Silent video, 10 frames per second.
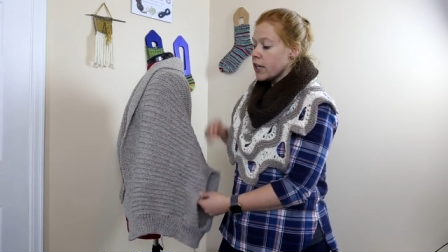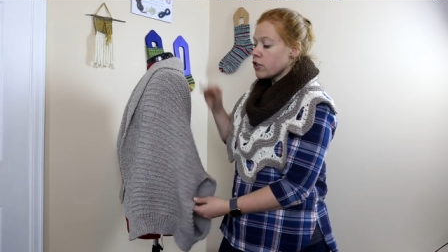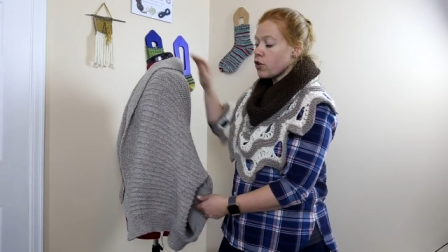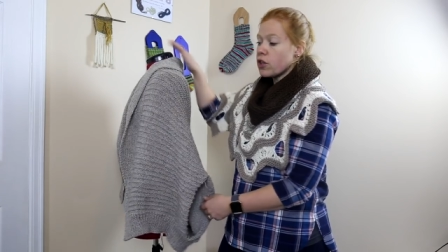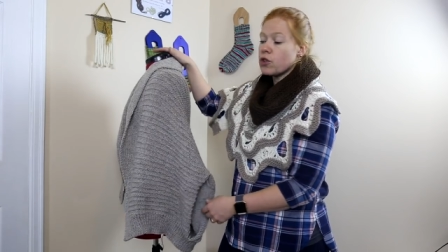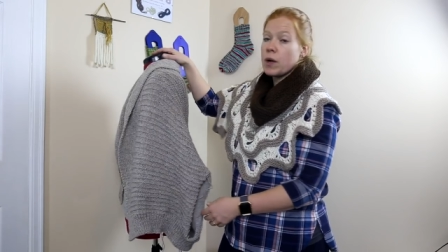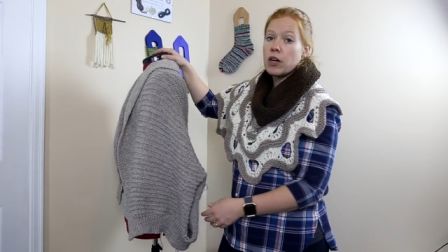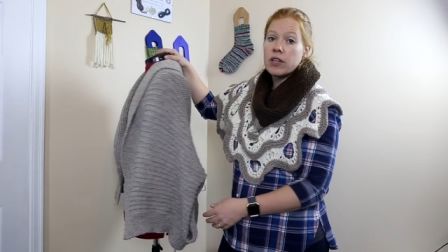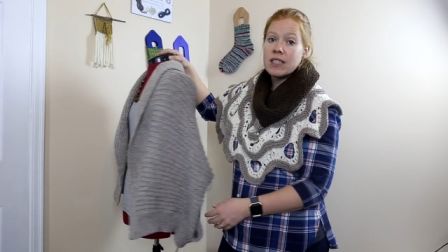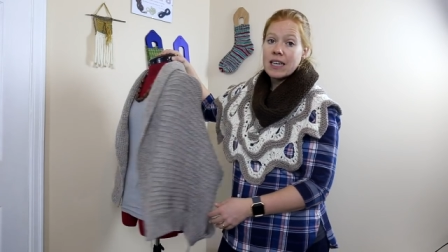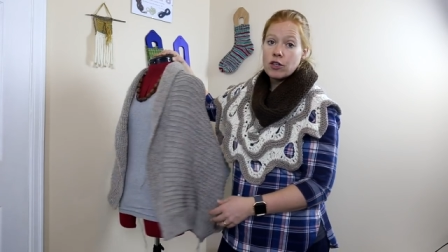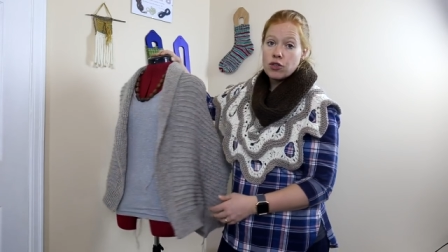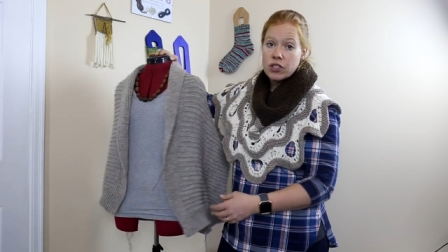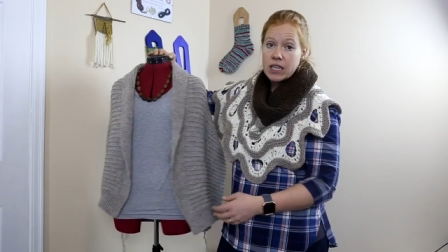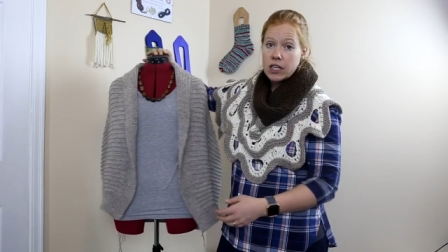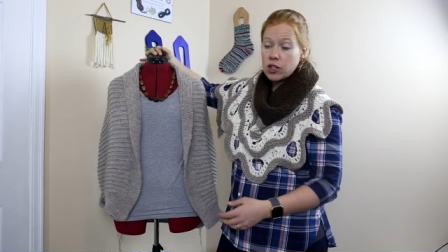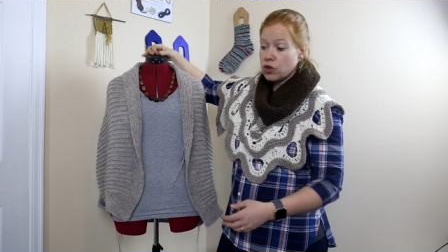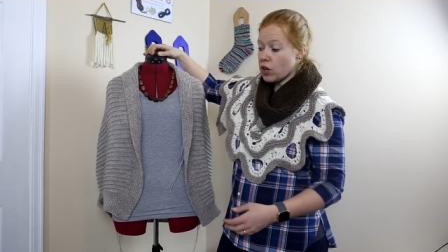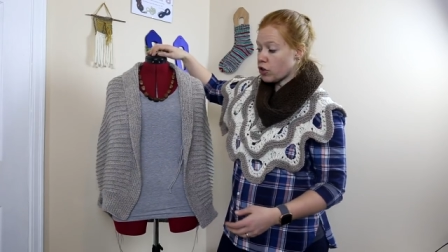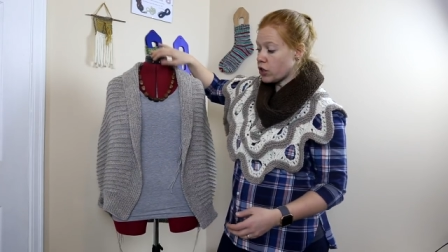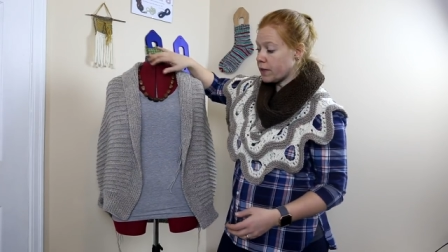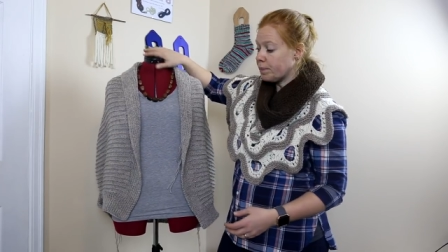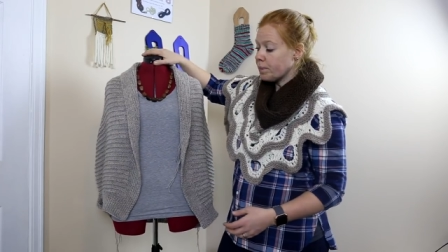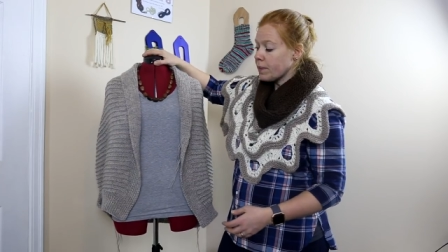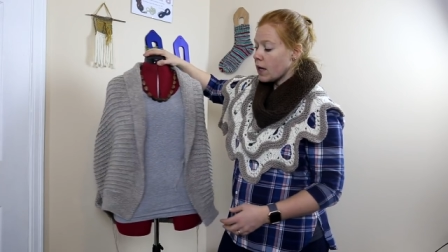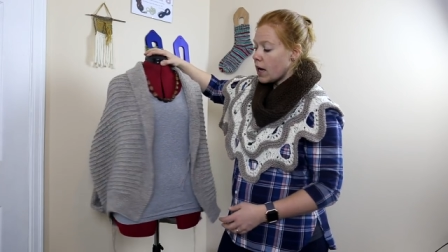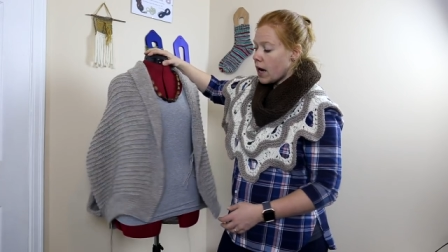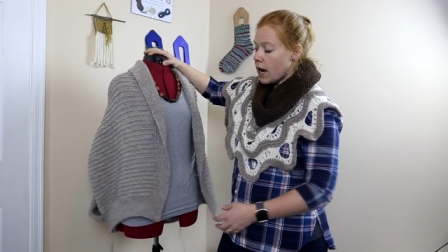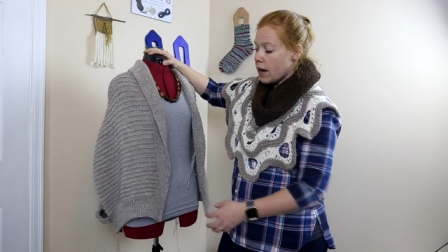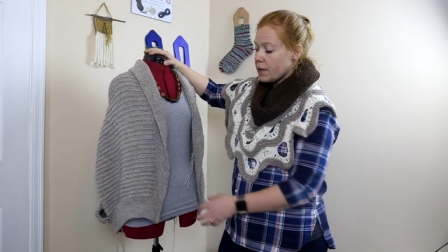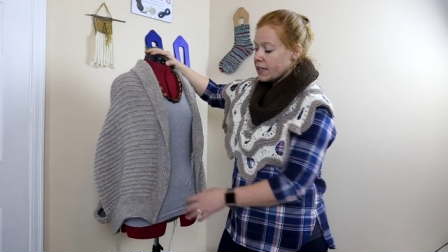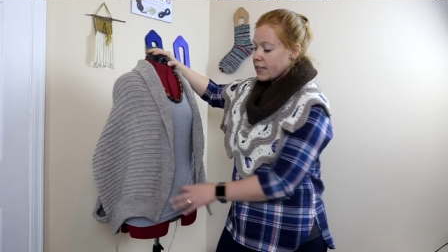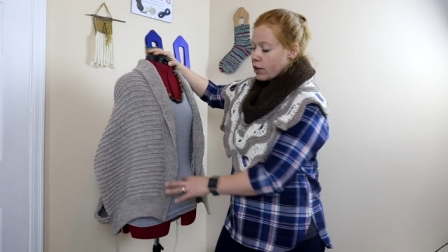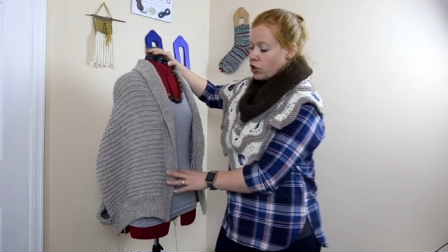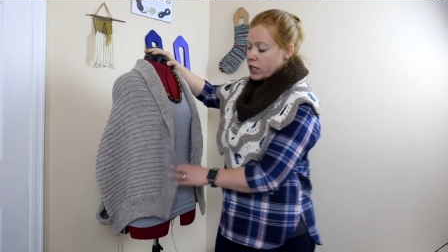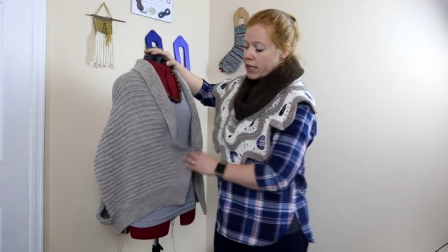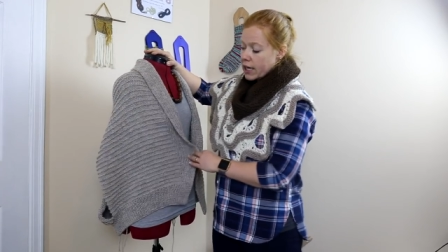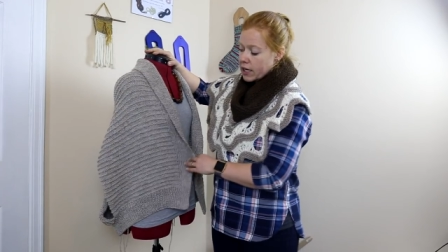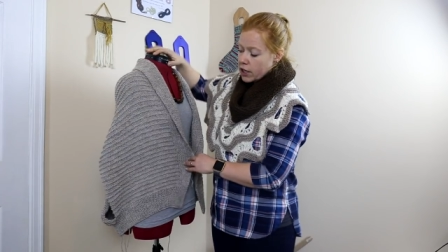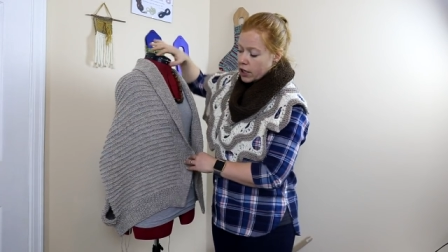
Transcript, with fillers: So the sweater is an interesting construction. Um, it's actually